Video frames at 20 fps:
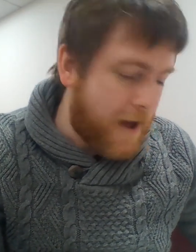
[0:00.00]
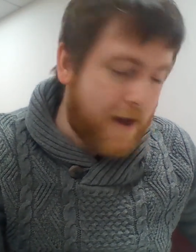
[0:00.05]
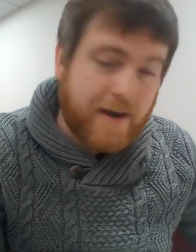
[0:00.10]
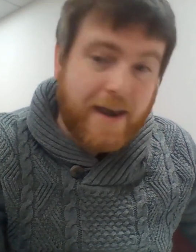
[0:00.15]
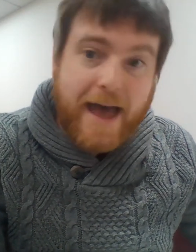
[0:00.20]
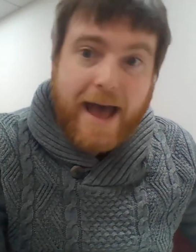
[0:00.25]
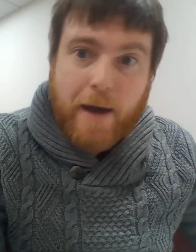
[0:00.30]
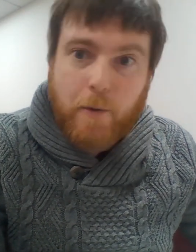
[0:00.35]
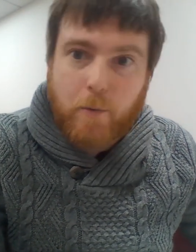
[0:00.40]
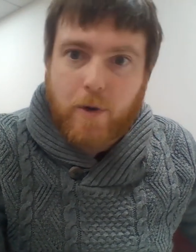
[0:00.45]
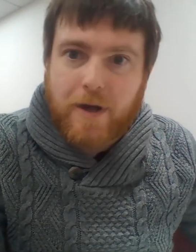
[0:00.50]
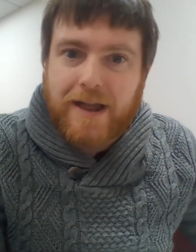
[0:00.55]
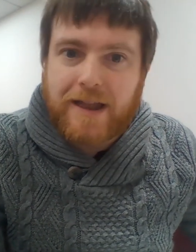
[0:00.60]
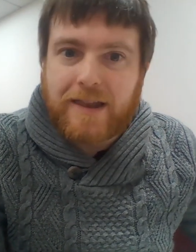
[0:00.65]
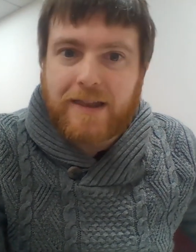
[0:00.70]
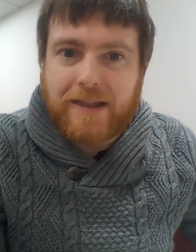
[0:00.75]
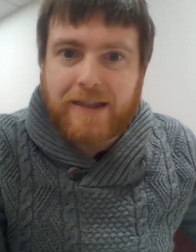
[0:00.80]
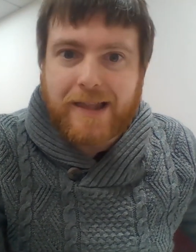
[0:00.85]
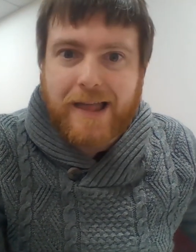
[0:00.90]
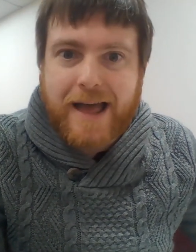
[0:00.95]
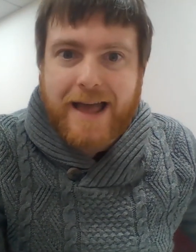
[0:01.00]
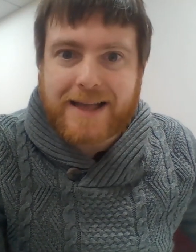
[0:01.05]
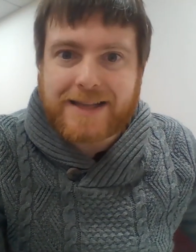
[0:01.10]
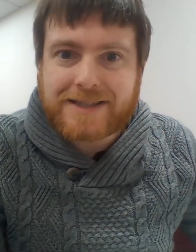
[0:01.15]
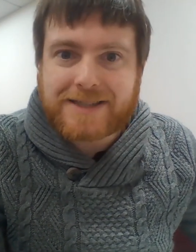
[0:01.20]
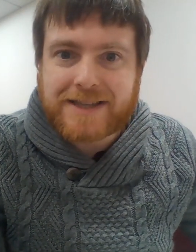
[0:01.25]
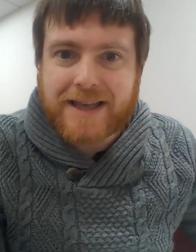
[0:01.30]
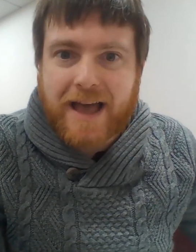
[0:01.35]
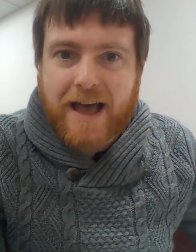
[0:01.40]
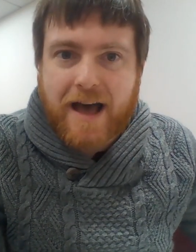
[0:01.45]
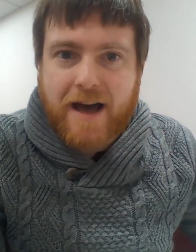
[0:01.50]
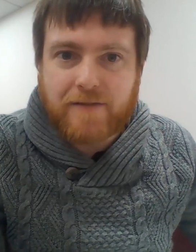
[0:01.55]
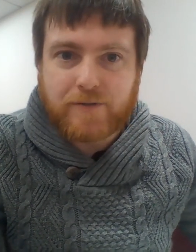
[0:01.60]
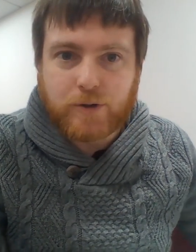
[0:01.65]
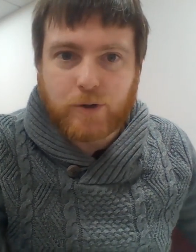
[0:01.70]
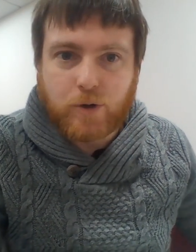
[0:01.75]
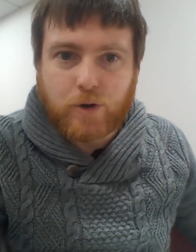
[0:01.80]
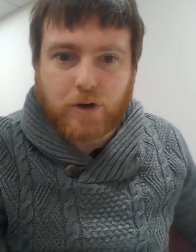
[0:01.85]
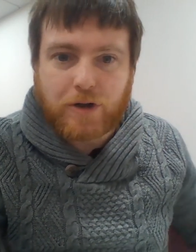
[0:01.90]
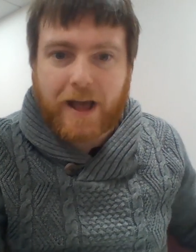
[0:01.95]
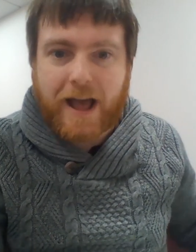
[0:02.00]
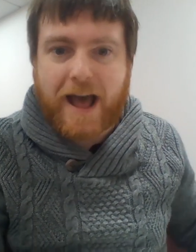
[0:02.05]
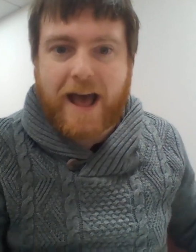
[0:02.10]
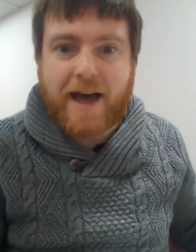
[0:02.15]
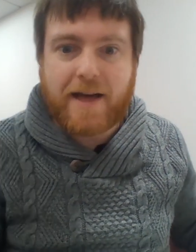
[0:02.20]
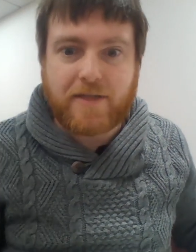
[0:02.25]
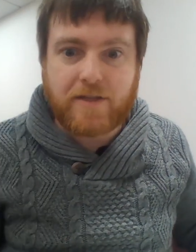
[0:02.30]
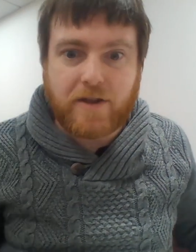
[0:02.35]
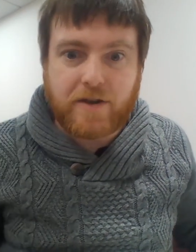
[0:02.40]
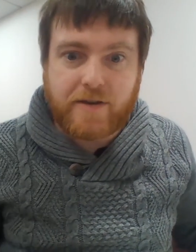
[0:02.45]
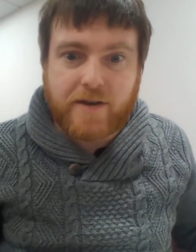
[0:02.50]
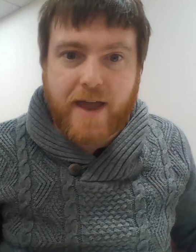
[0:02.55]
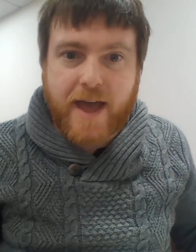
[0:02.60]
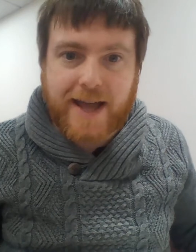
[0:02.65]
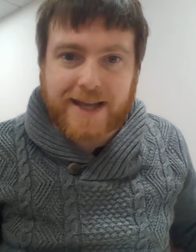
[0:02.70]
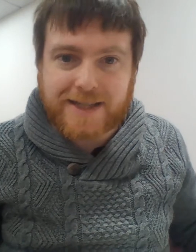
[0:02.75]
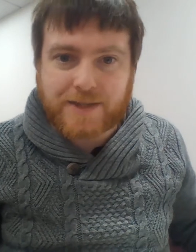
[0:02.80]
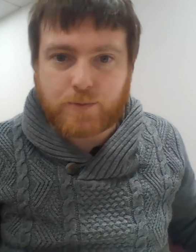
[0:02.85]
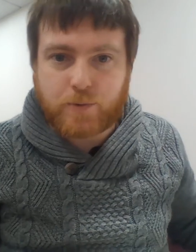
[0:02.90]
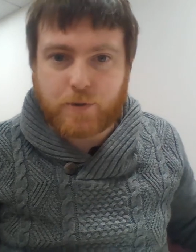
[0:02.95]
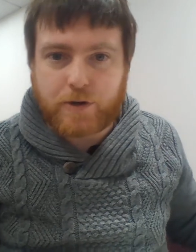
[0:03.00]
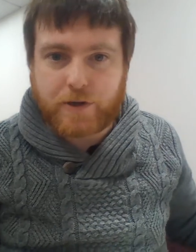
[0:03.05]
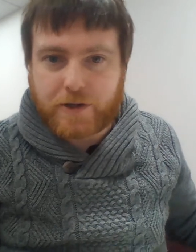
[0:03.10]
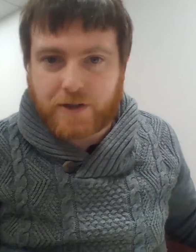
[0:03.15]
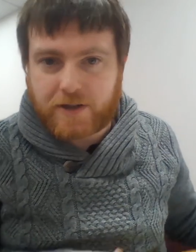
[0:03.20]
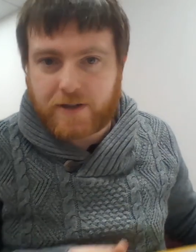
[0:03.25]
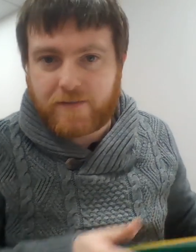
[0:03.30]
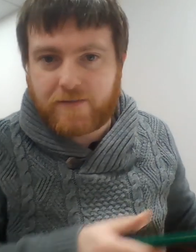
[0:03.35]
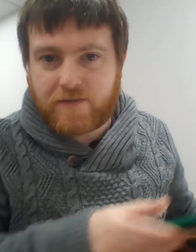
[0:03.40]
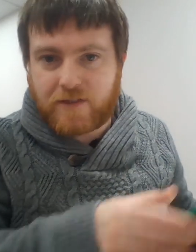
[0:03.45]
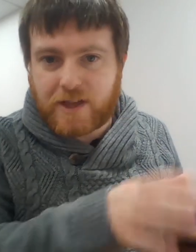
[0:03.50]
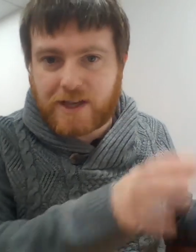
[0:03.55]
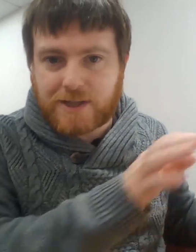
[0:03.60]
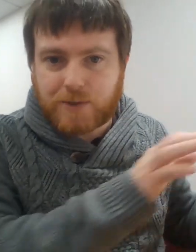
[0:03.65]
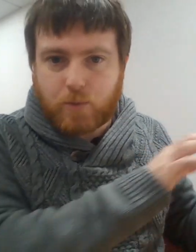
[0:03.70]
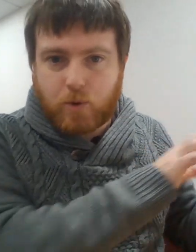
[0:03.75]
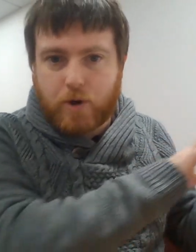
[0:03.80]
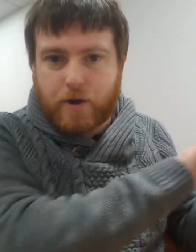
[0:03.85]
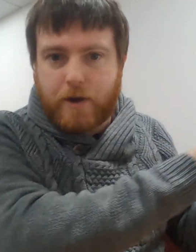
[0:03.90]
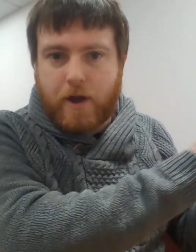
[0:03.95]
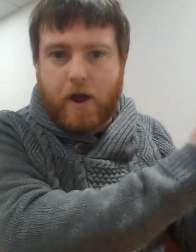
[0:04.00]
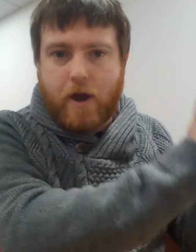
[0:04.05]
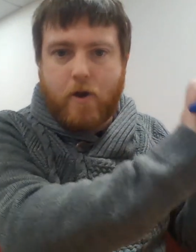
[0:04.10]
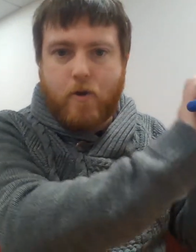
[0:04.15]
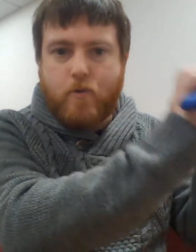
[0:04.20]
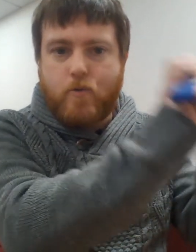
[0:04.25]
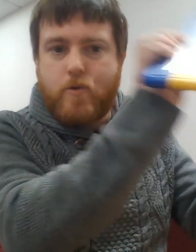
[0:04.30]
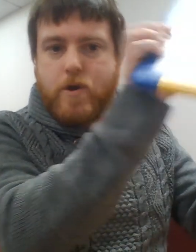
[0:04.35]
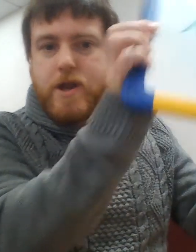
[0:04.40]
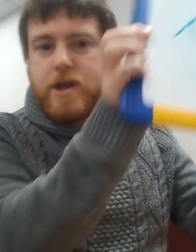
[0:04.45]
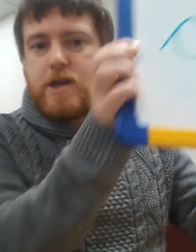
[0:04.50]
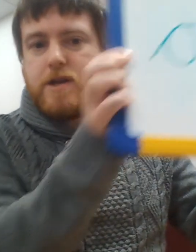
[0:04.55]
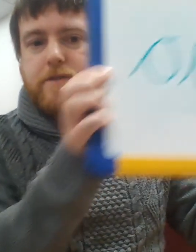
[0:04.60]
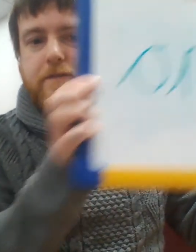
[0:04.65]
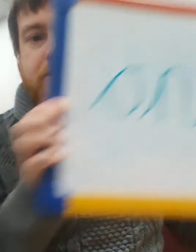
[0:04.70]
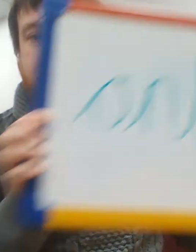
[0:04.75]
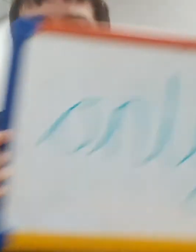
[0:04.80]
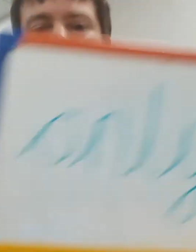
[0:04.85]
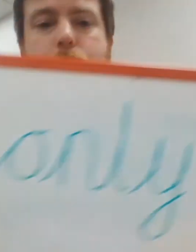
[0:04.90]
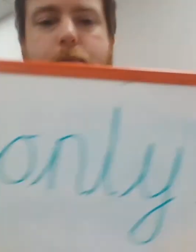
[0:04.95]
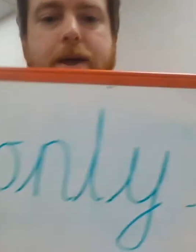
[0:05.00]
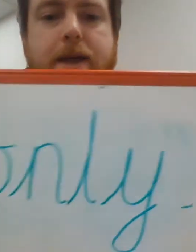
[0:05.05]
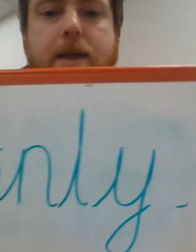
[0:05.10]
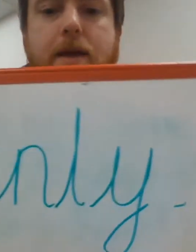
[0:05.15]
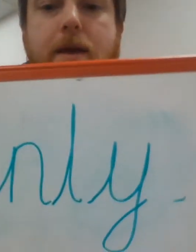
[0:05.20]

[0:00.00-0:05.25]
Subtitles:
Now, let's have a look at the next word. Give this one a read for me.